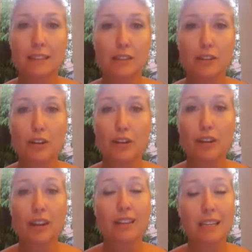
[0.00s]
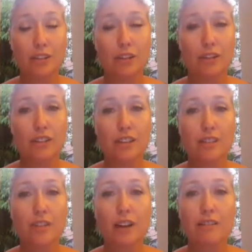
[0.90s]
So that's huge as
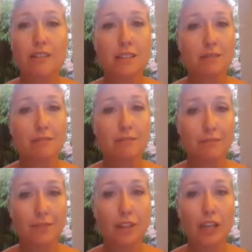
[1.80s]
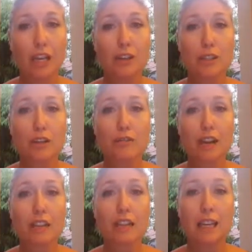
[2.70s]
far as getting yourself
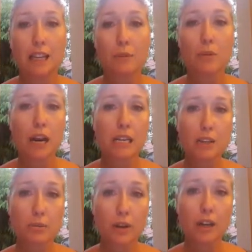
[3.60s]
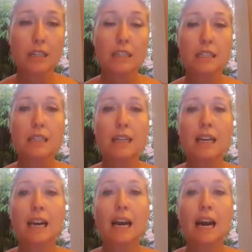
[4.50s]
out there, getting your brand, your product.
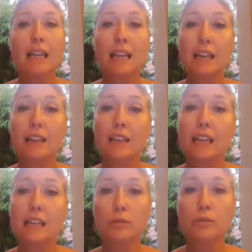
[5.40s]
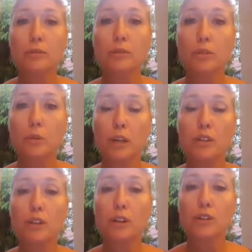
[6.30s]
The other thing is, or one or
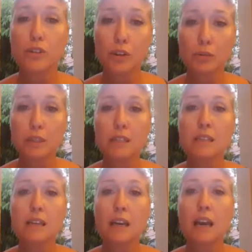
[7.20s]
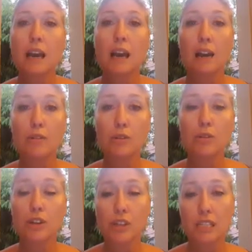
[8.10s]
two consumers have
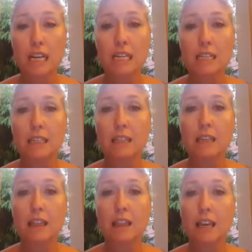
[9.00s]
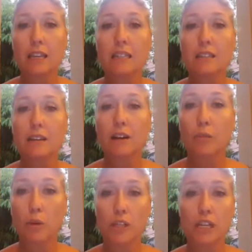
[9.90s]
also stated that
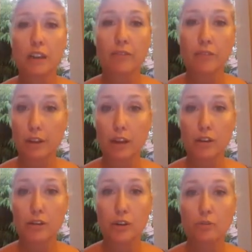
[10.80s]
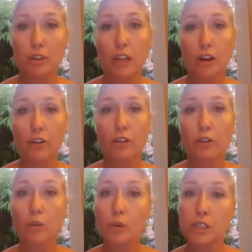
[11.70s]
watching a, a YouTube video
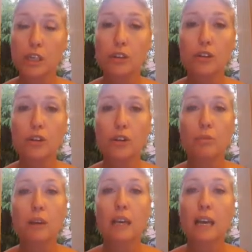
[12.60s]
or watching YouTube